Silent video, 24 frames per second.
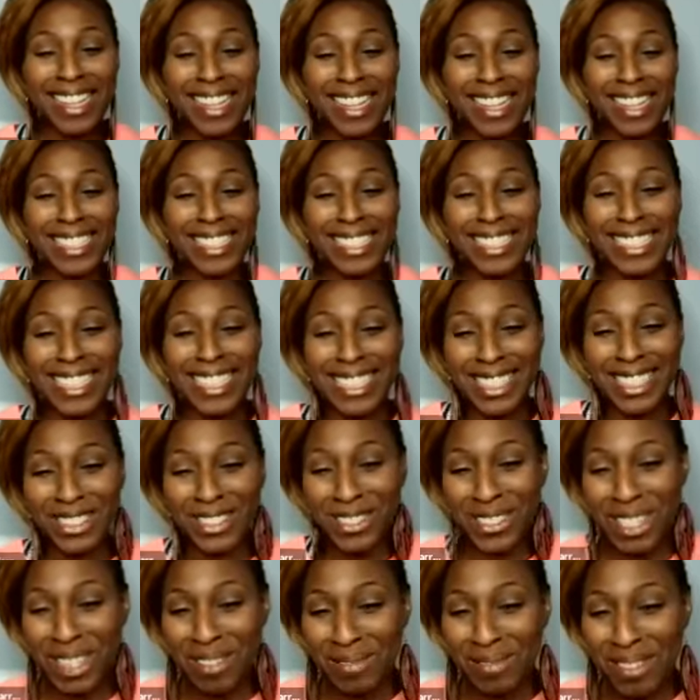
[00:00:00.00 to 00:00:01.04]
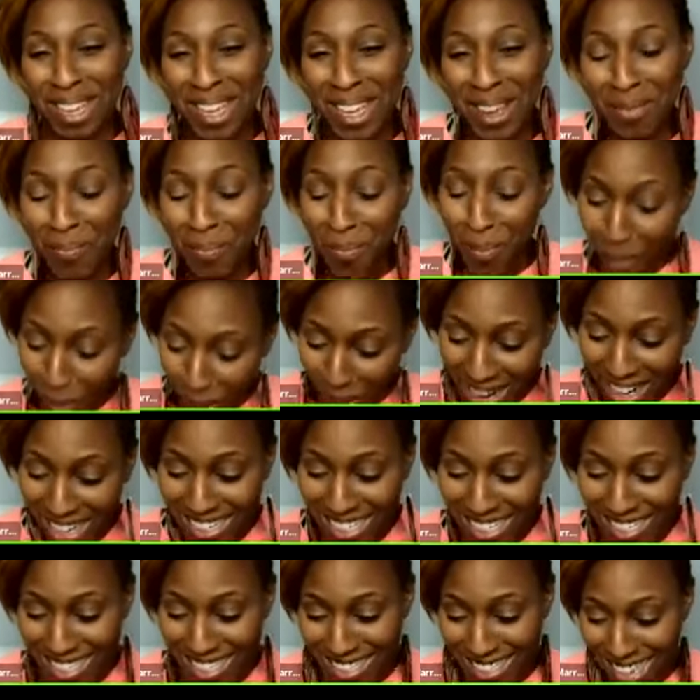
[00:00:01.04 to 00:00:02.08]
this is extremely
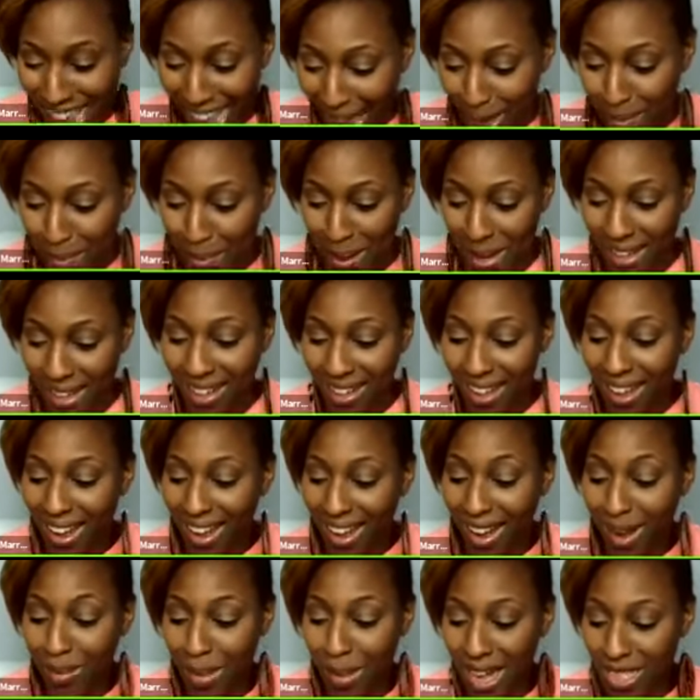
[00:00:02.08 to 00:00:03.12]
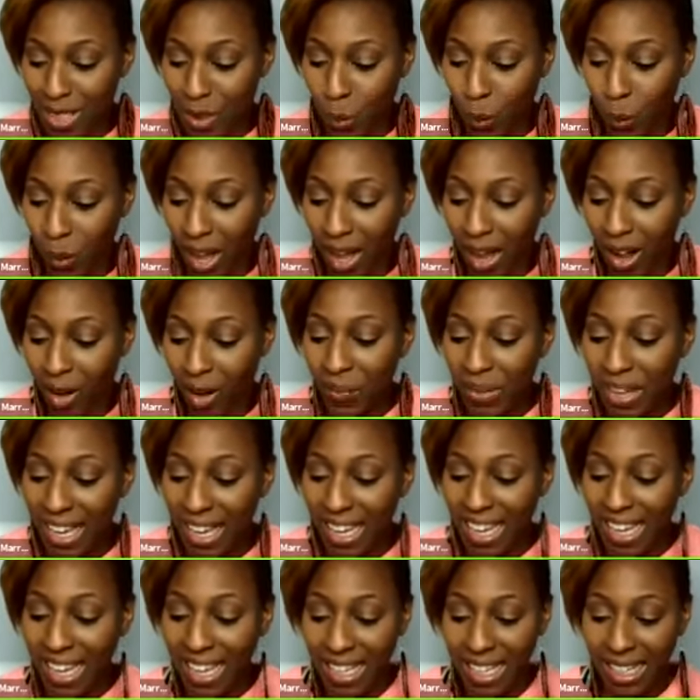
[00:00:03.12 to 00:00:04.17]
important topic as well.
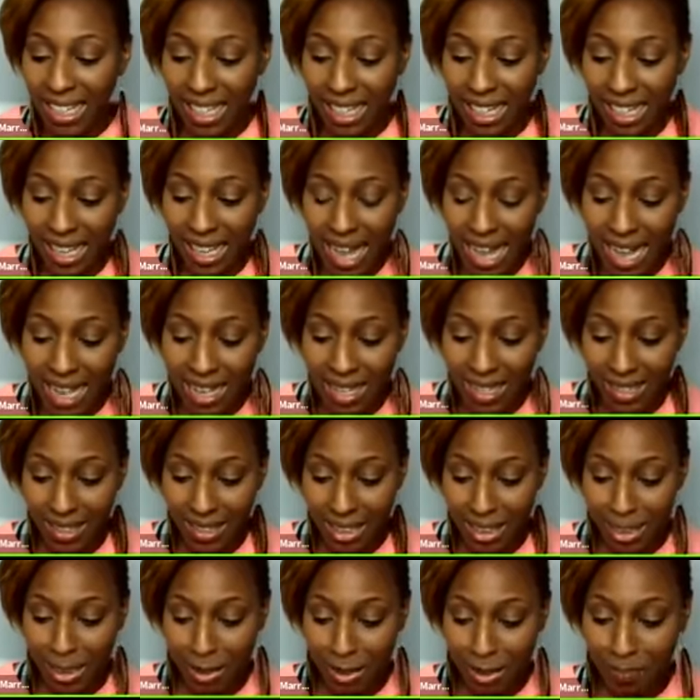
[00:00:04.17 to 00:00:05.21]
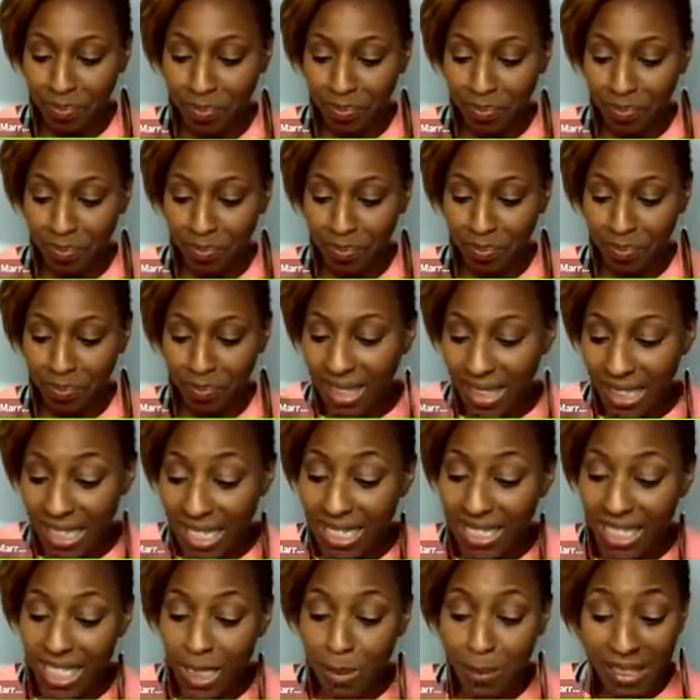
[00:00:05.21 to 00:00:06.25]
And he It
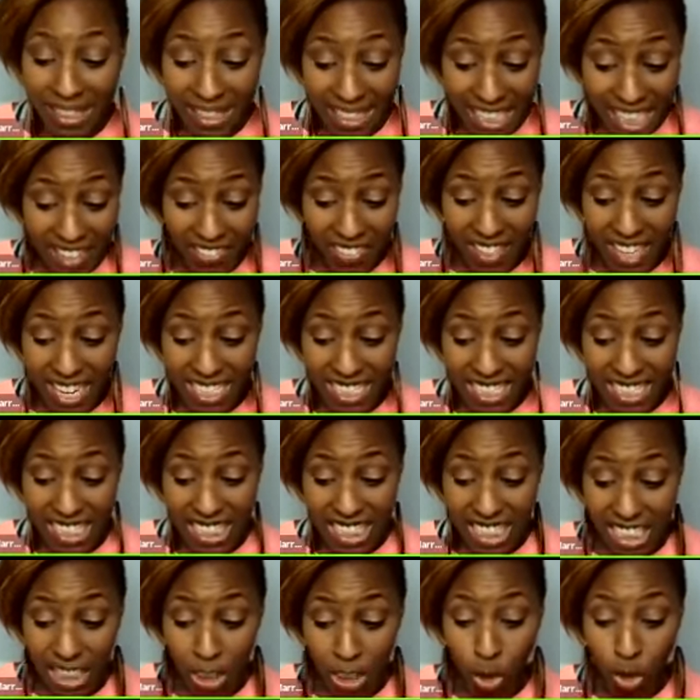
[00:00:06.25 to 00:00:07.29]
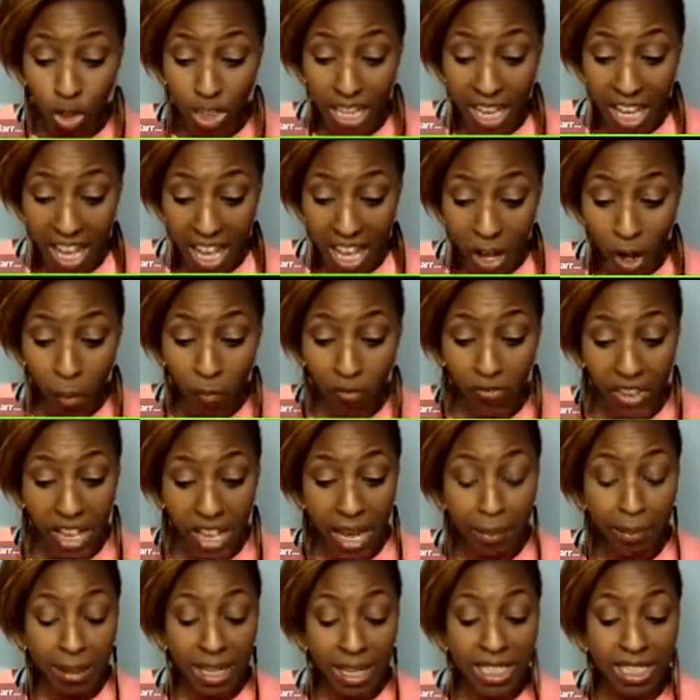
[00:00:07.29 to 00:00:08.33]
is his belief that it's essential to help
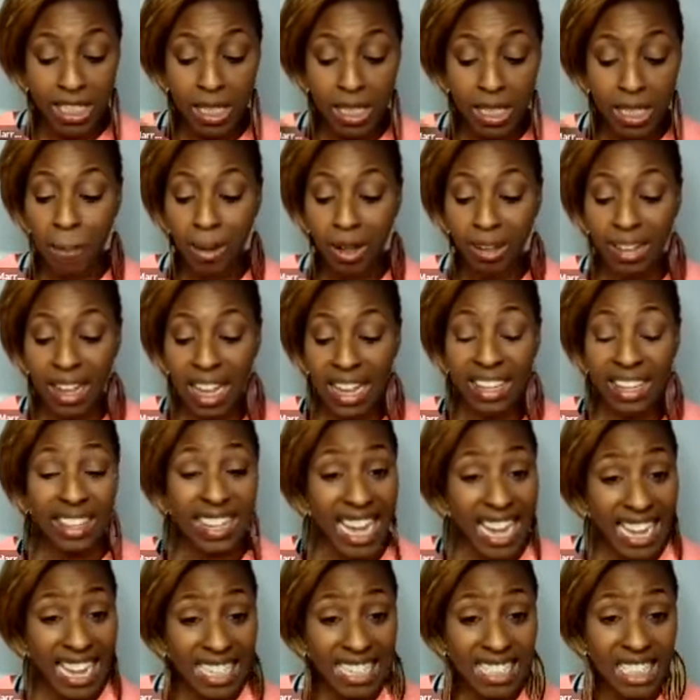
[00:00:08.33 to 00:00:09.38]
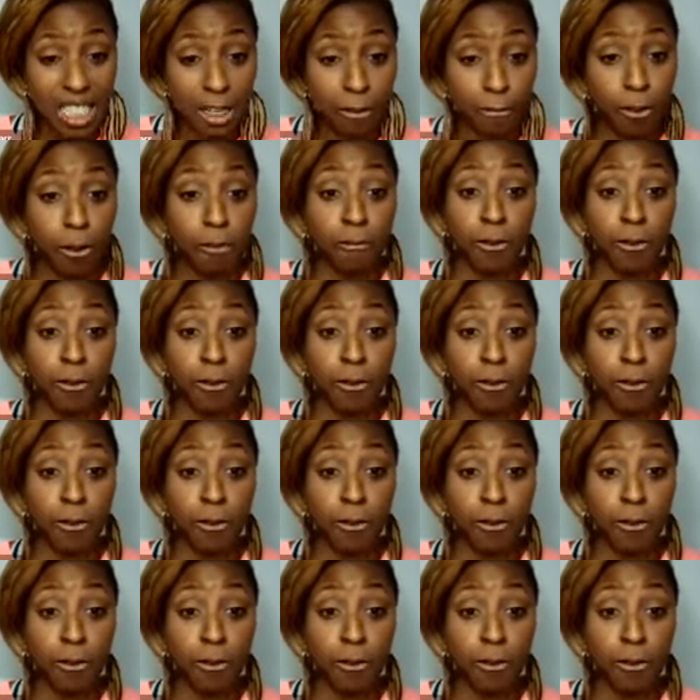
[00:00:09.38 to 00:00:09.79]
families to build a legacy for